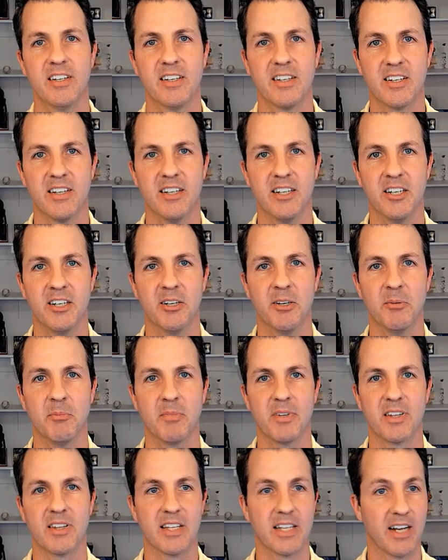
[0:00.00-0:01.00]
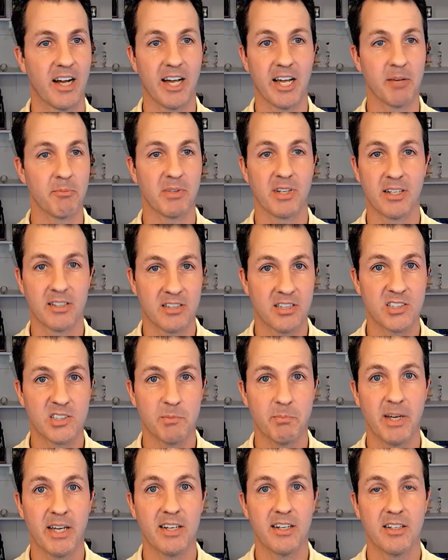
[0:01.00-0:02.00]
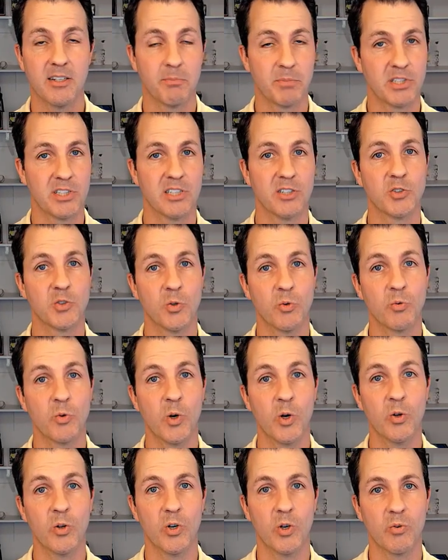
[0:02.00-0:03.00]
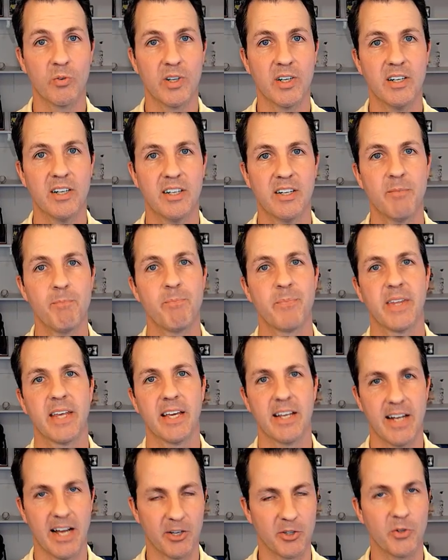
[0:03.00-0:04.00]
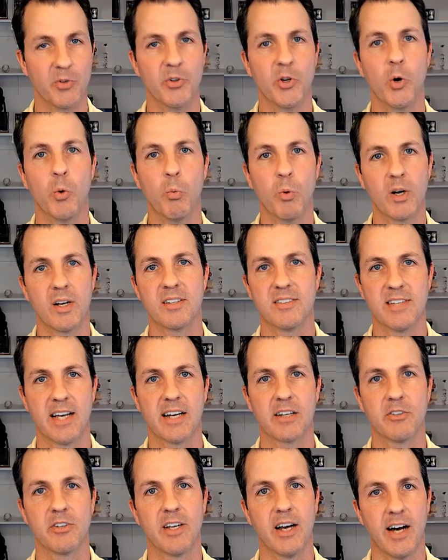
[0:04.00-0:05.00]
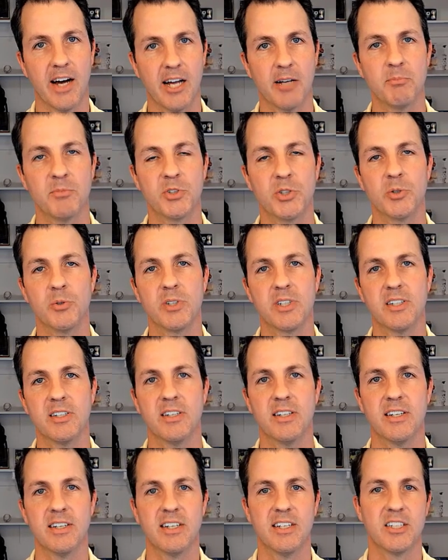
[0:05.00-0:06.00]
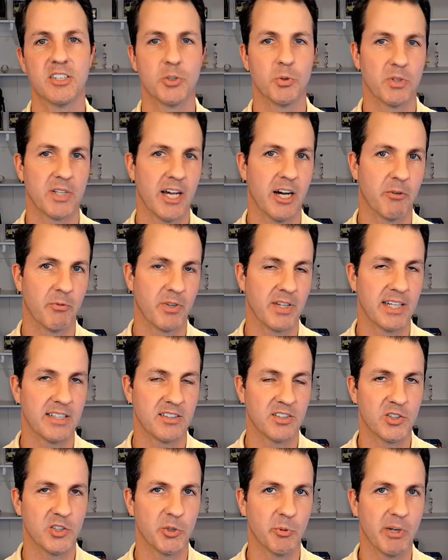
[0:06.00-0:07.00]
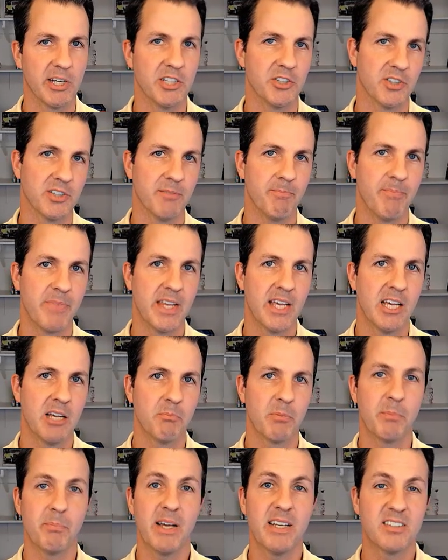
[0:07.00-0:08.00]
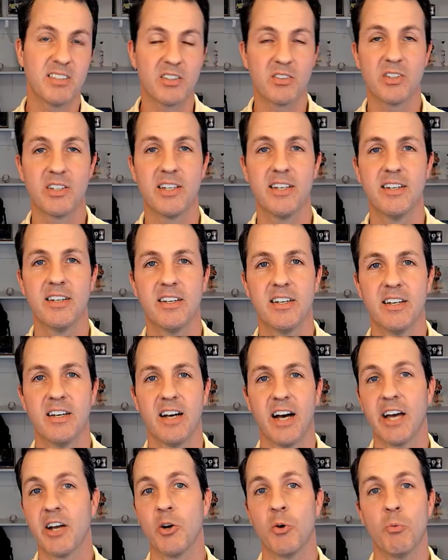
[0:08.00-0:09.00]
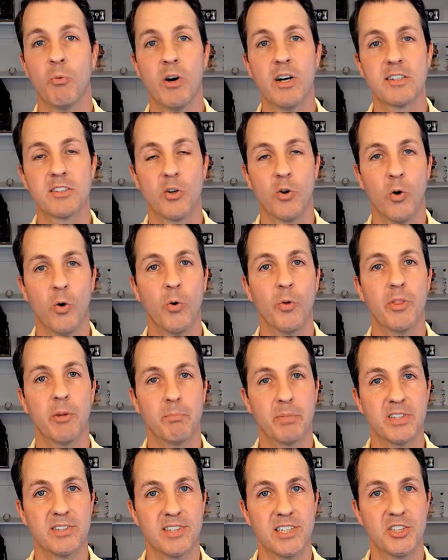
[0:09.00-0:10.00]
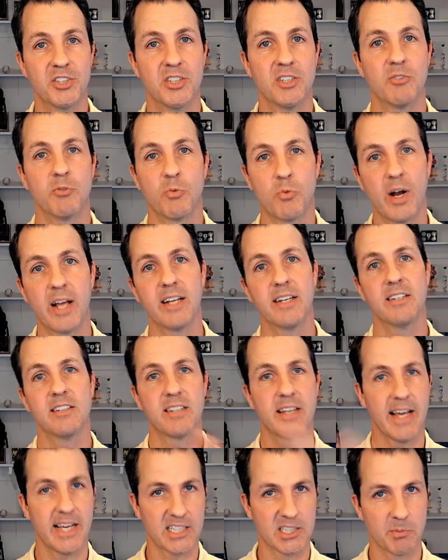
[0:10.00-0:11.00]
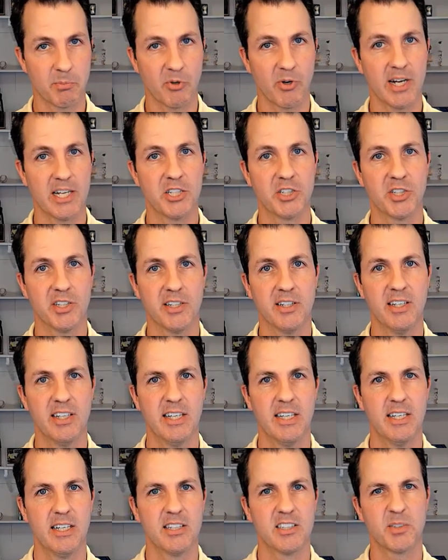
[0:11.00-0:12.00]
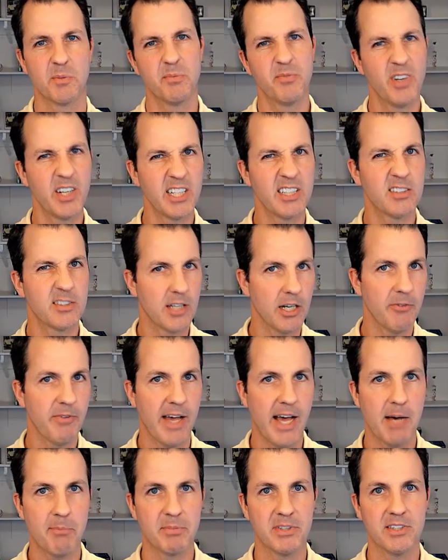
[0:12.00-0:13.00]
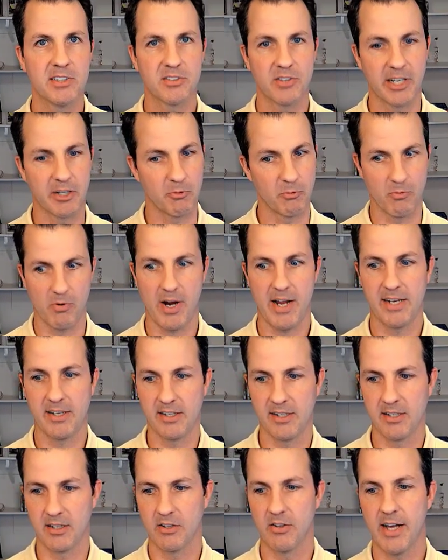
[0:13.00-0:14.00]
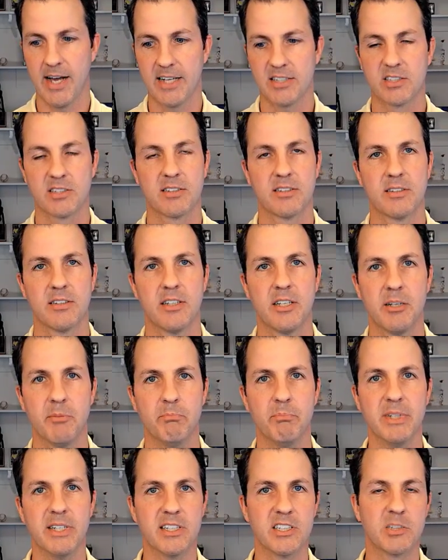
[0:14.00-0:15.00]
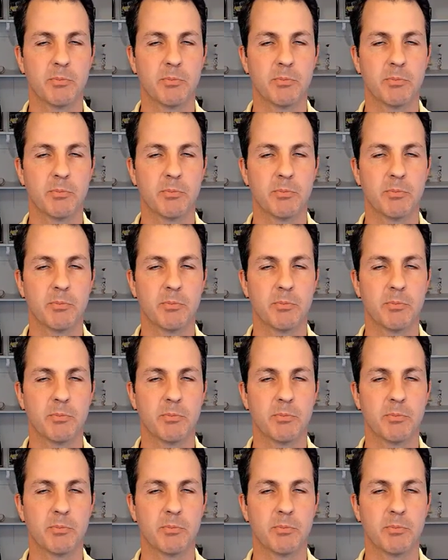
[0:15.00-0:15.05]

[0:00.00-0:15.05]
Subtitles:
that I'm anticipating a potential rollover and how you'll know what exactly I'm doing to account for that situation. But basically, I don't want to hold the position right into expiration. Some funny stuff happens like right in the last minutes